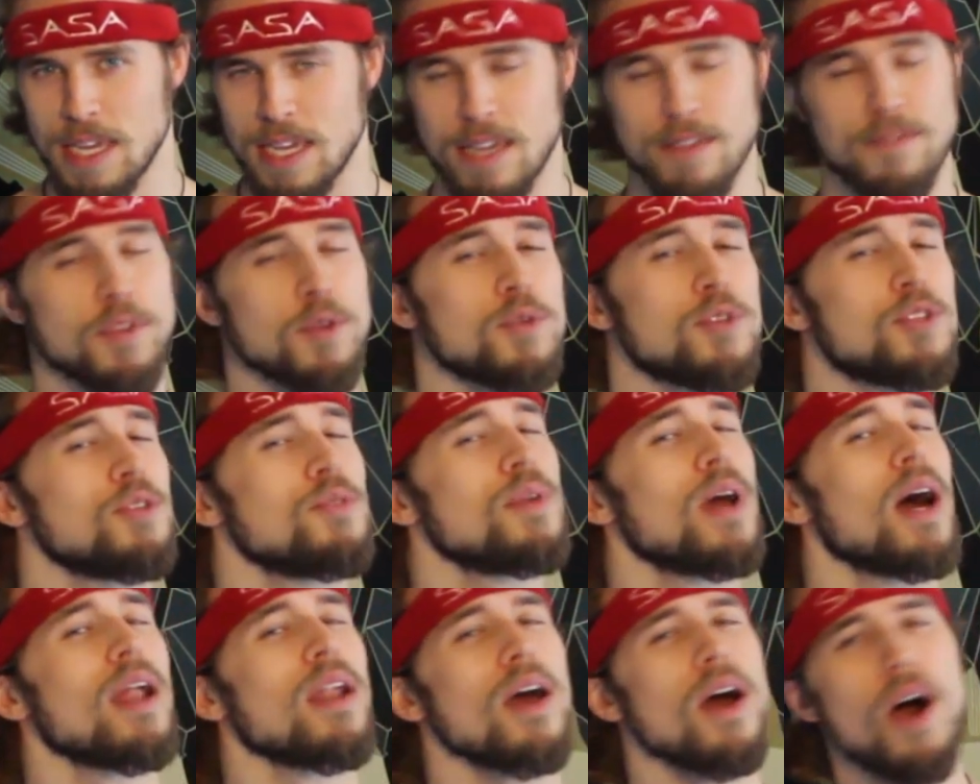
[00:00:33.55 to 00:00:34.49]
If you do
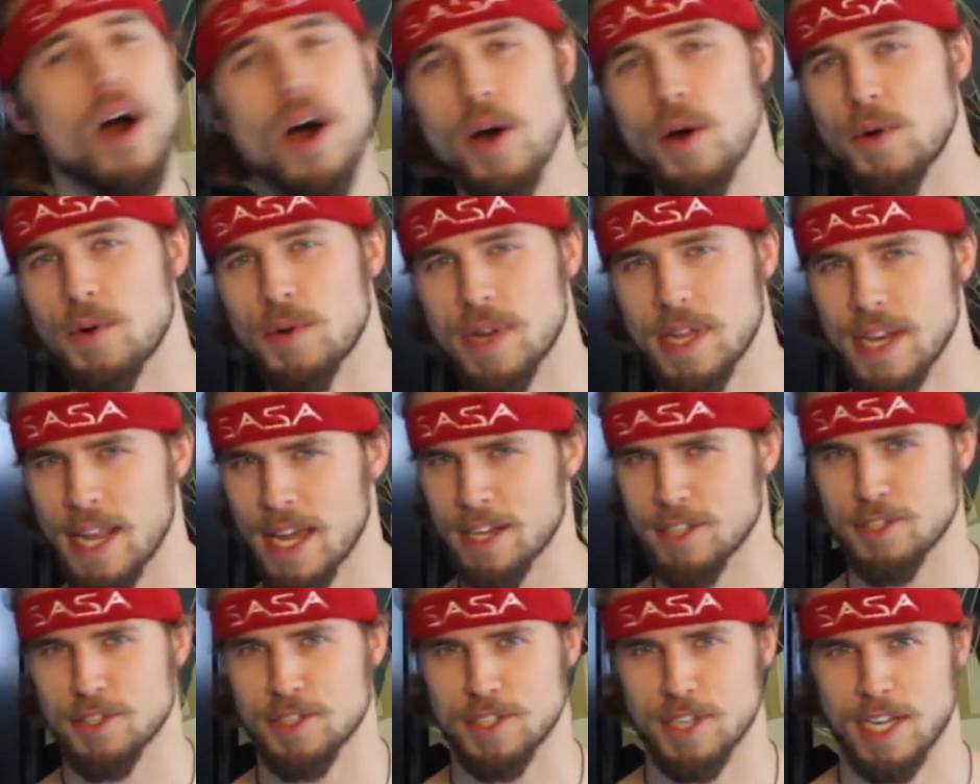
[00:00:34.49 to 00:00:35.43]
not own an
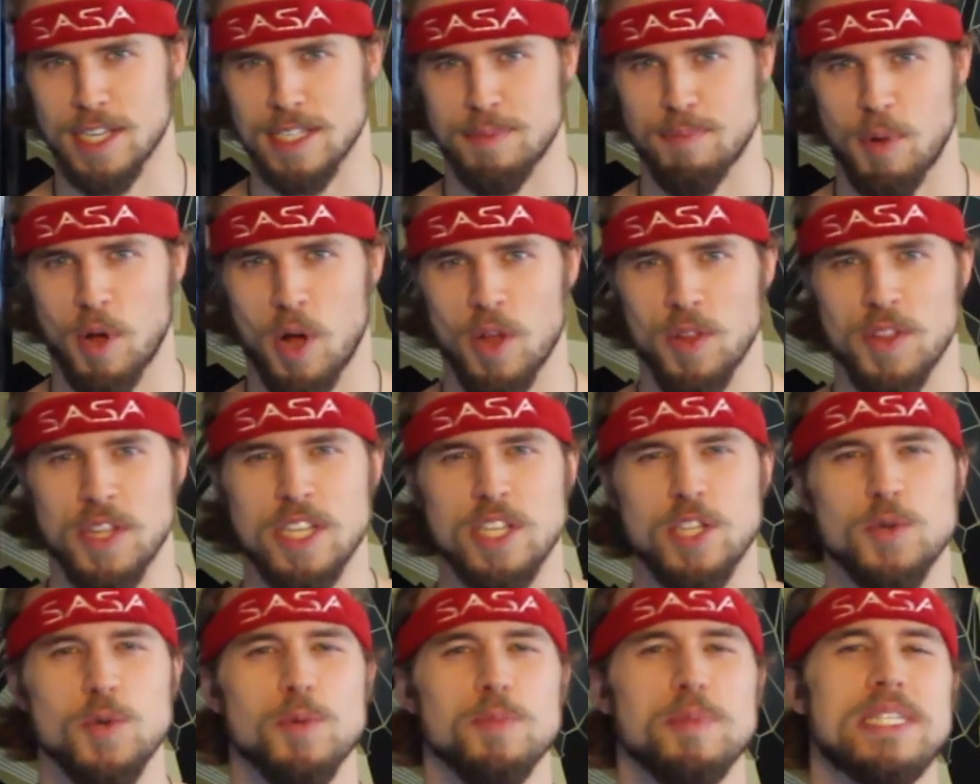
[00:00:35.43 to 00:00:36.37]
exercise ball, then
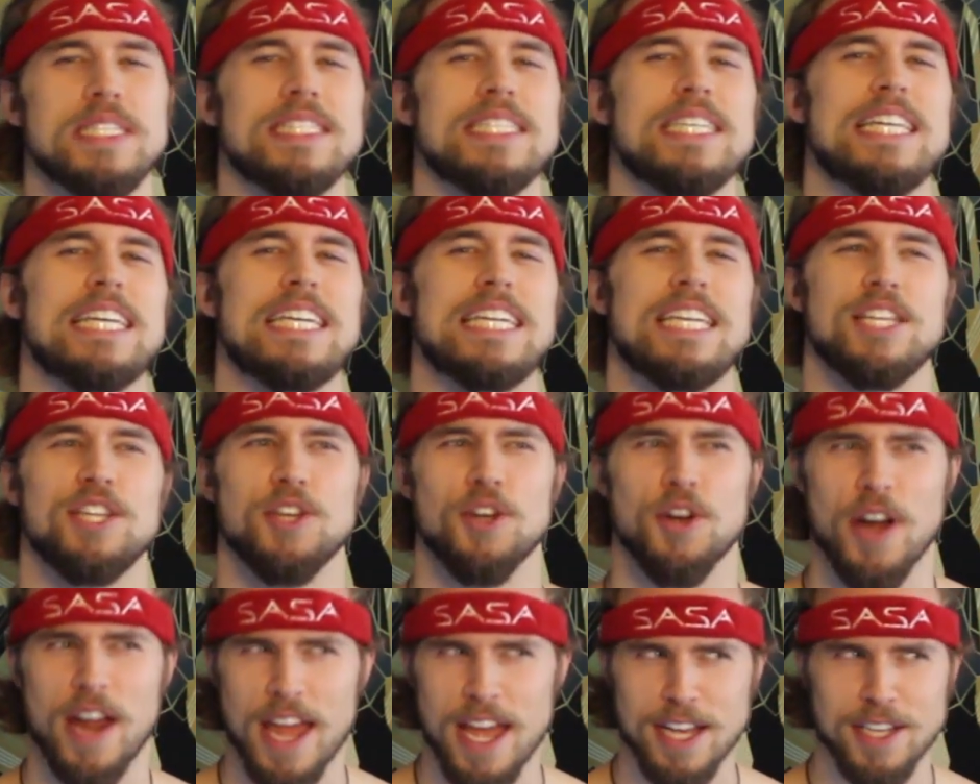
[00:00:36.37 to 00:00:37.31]
you will be sitting in
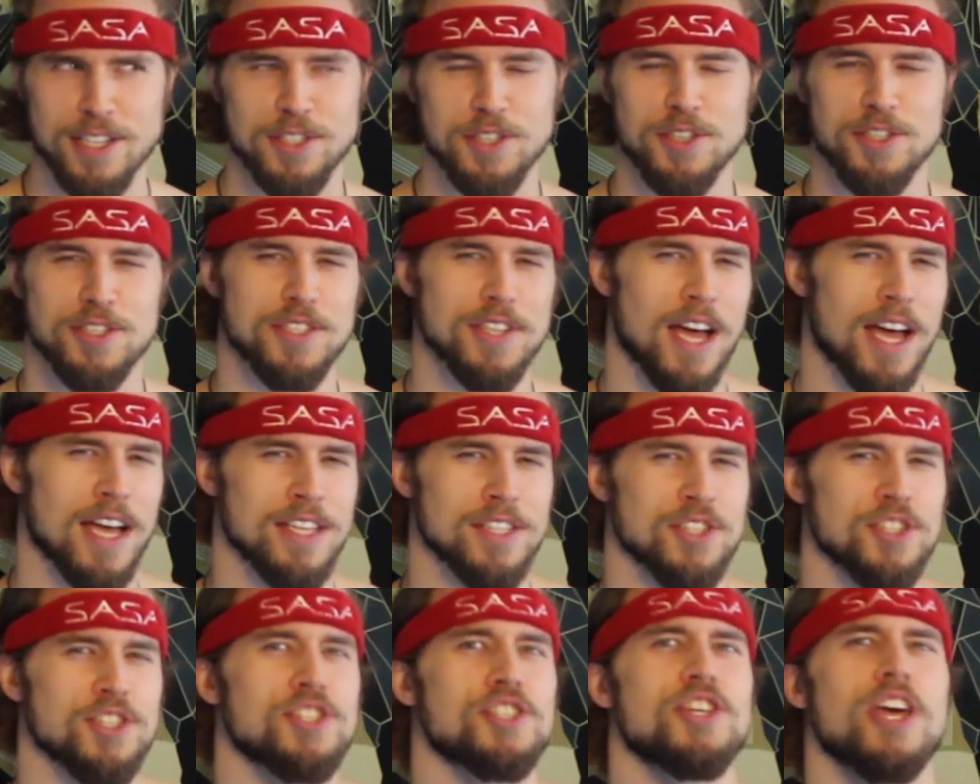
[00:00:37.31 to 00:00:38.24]
your
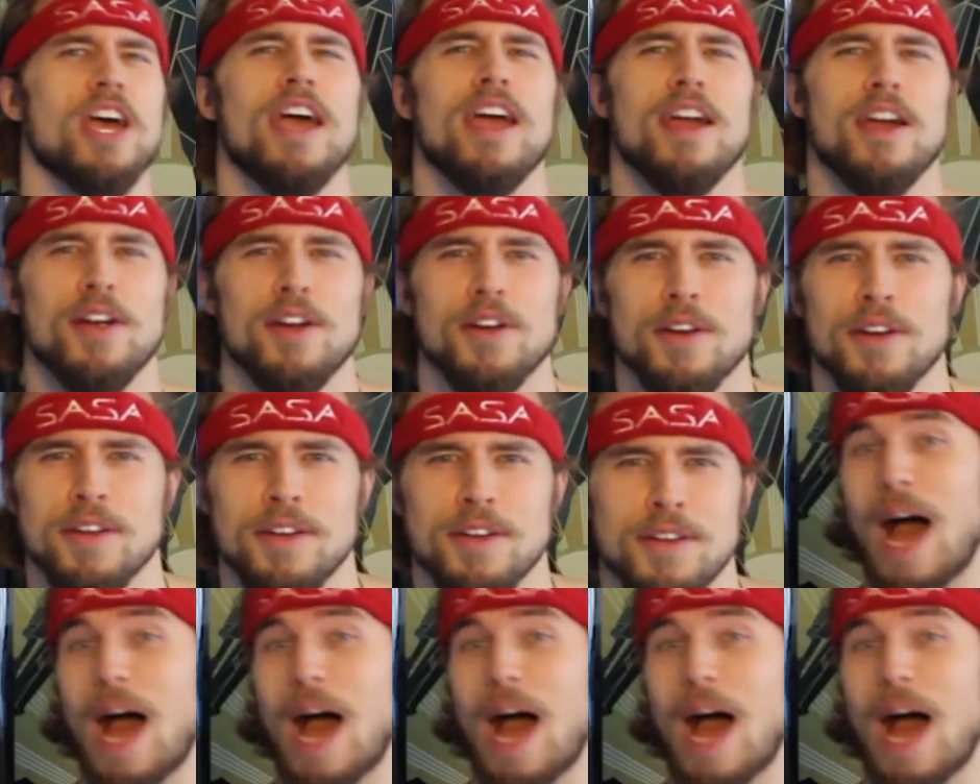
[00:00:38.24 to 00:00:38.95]
exercise chair.